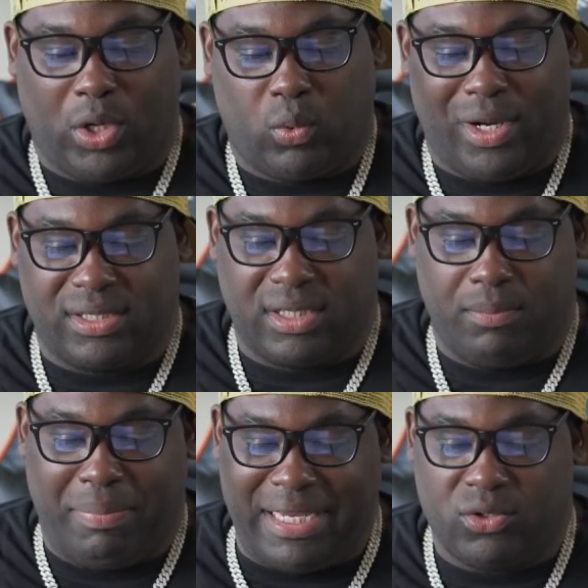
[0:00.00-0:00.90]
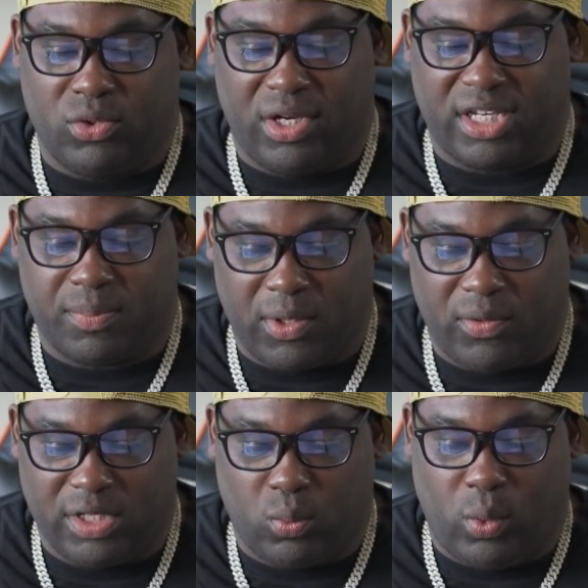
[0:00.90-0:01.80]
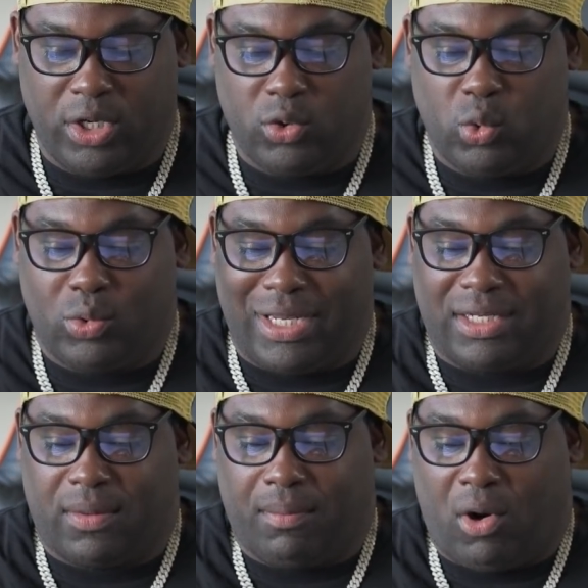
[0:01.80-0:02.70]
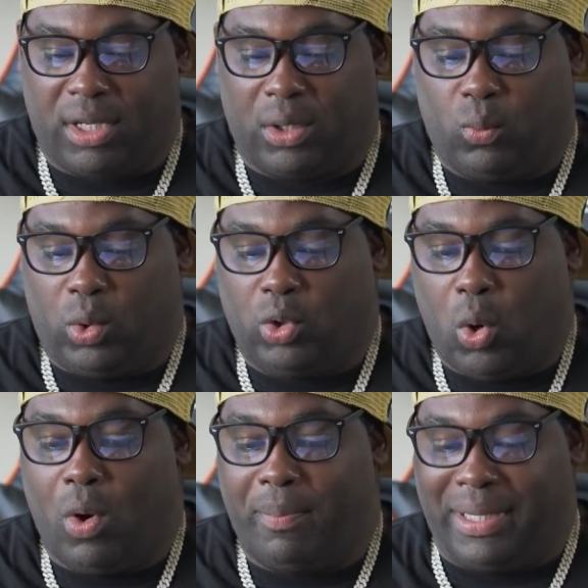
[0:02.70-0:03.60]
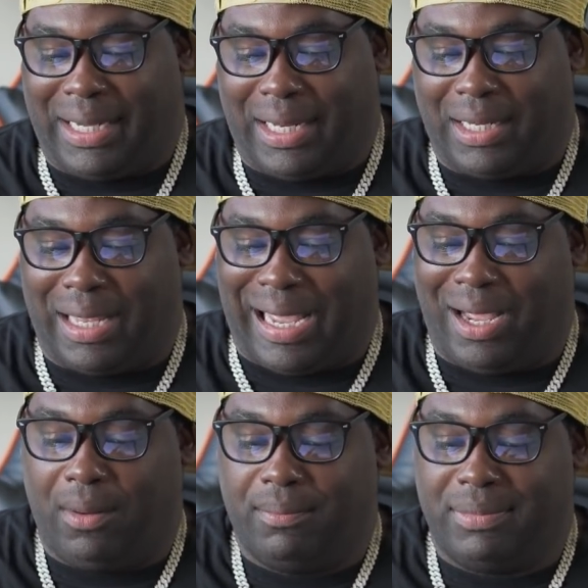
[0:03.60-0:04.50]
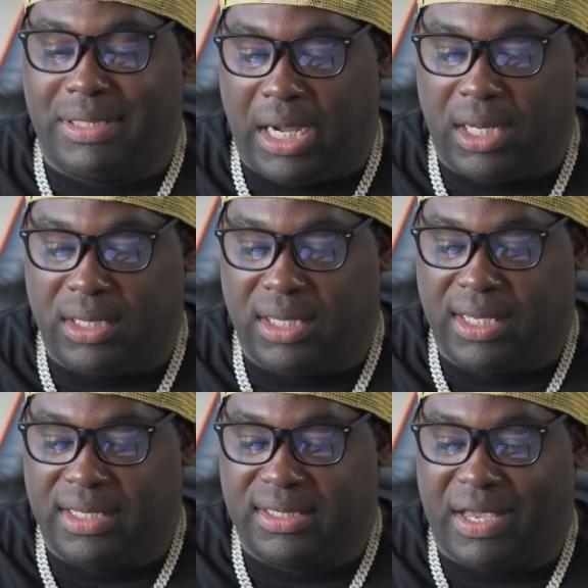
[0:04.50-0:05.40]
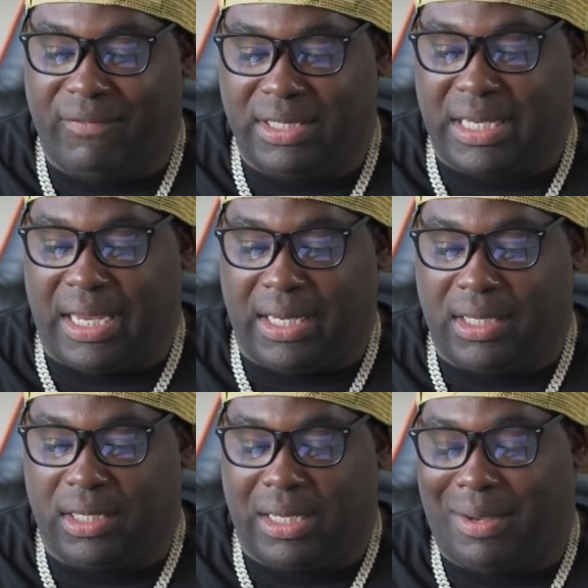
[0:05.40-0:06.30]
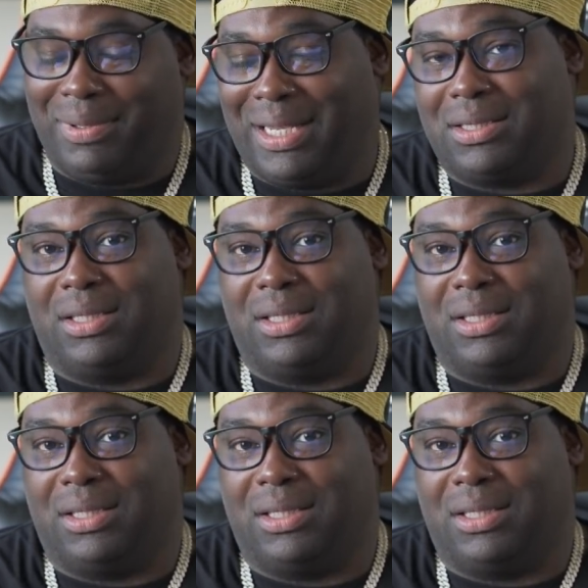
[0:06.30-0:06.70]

Question: based on your experience, when do you think the market will go up again? I'm done 7K. I'm guessing